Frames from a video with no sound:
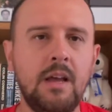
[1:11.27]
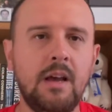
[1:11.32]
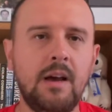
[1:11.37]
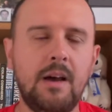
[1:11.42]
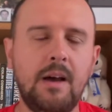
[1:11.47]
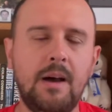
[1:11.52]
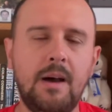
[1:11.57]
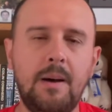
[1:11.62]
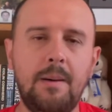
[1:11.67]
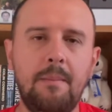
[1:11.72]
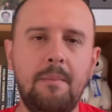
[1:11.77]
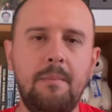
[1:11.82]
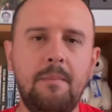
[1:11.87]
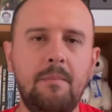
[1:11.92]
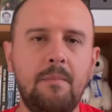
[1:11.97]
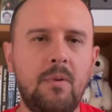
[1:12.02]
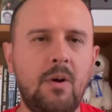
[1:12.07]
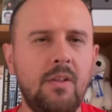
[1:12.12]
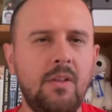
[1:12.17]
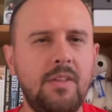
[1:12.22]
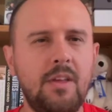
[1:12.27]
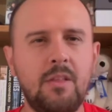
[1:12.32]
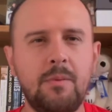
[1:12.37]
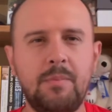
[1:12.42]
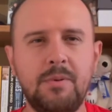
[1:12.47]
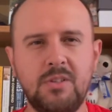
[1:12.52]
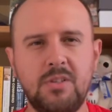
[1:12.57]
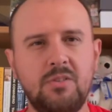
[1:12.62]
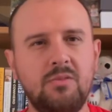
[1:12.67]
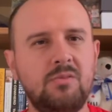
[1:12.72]
Um, all the other
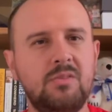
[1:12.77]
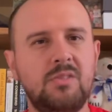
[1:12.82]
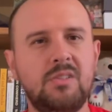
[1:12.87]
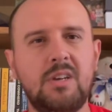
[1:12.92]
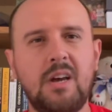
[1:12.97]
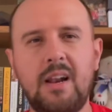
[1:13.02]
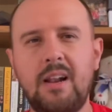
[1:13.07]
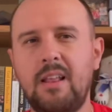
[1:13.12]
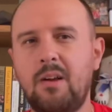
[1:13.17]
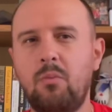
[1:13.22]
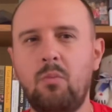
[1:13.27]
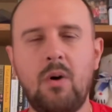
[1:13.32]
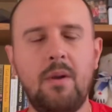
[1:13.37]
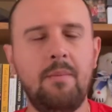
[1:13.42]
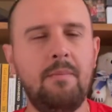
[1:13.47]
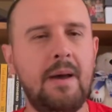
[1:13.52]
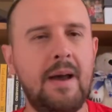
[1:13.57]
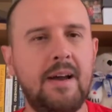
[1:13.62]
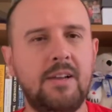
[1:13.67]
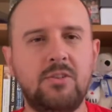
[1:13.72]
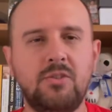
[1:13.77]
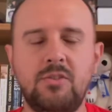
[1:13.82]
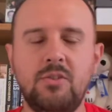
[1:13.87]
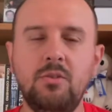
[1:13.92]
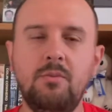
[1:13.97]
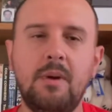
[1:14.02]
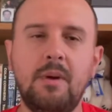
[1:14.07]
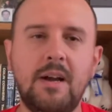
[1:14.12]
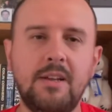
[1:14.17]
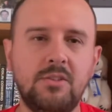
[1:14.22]
positions is kind of like one match or
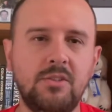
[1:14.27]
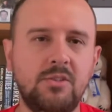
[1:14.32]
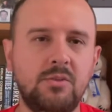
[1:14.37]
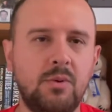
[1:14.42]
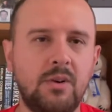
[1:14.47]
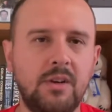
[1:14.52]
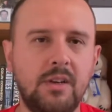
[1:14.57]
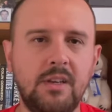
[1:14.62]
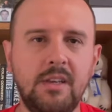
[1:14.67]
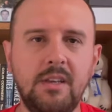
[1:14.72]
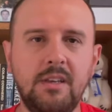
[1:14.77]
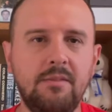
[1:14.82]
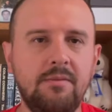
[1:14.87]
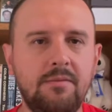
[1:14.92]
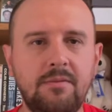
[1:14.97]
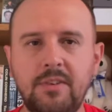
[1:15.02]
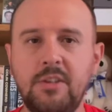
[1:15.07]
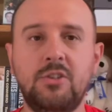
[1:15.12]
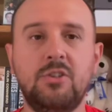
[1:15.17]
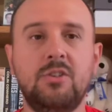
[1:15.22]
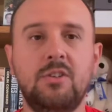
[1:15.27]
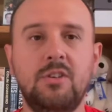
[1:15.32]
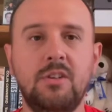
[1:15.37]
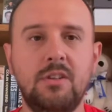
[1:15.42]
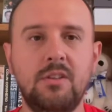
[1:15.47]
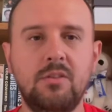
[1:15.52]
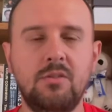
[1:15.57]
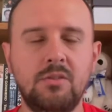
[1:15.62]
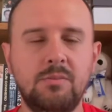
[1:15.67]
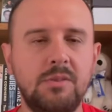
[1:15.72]
two matches where he featured in
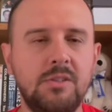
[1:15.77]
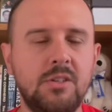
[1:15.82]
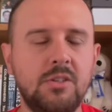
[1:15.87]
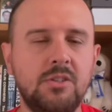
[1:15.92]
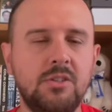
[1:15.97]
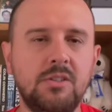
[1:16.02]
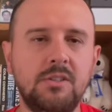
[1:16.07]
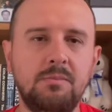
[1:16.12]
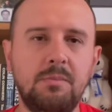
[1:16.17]
those positions,